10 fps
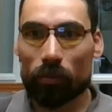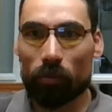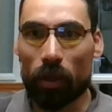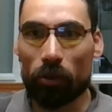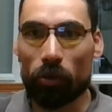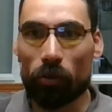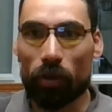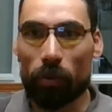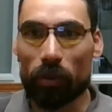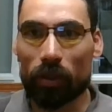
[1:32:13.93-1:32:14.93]
Mario
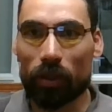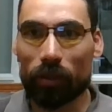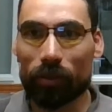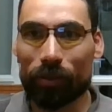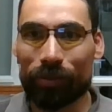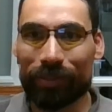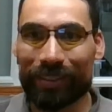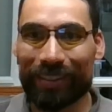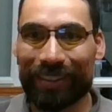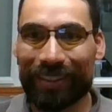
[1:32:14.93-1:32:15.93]
Rabbit
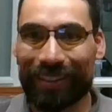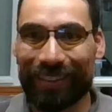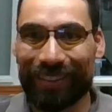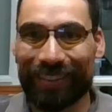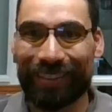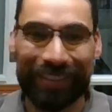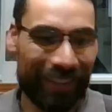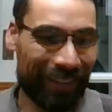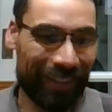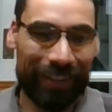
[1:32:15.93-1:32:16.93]
Kingdoms.
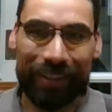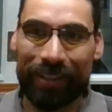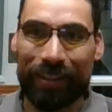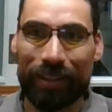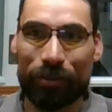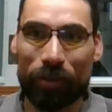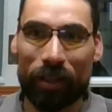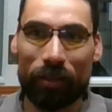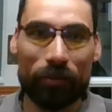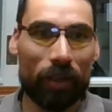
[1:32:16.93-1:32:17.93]
An
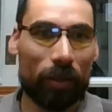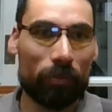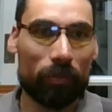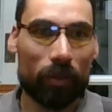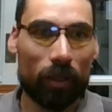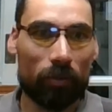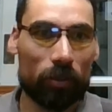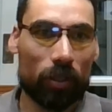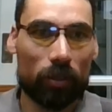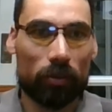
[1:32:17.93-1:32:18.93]
educative game. I will
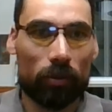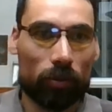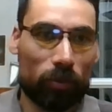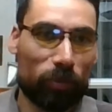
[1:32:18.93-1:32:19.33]
check this out.